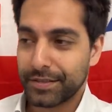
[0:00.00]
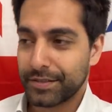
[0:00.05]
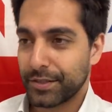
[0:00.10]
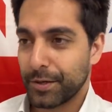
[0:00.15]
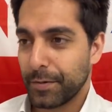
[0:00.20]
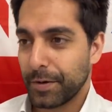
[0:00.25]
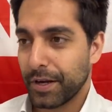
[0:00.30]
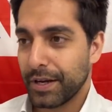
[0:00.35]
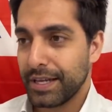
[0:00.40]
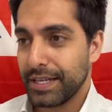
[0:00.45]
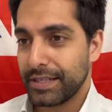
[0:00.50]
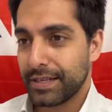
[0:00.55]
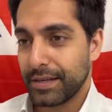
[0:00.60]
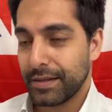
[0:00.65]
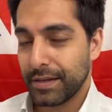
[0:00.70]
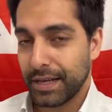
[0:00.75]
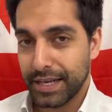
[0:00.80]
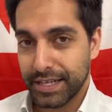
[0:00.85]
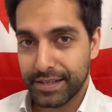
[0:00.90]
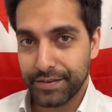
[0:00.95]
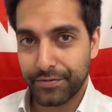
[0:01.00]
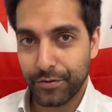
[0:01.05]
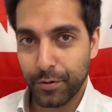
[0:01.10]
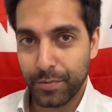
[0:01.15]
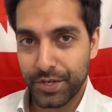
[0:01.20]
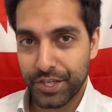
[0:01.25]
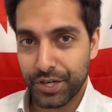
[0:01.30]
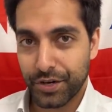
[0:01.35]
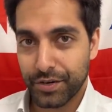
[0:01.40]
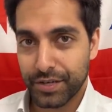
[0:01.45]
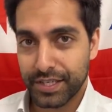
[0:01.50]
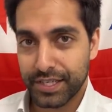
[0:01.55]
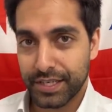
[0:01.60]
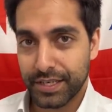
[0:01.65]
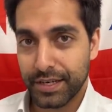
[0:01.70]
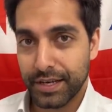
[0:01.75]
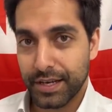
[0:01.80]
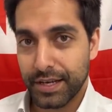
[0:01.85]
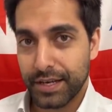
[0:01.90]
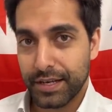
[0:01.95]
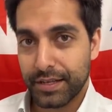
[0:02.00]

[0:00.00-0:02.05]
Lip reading: So we got 84 majority,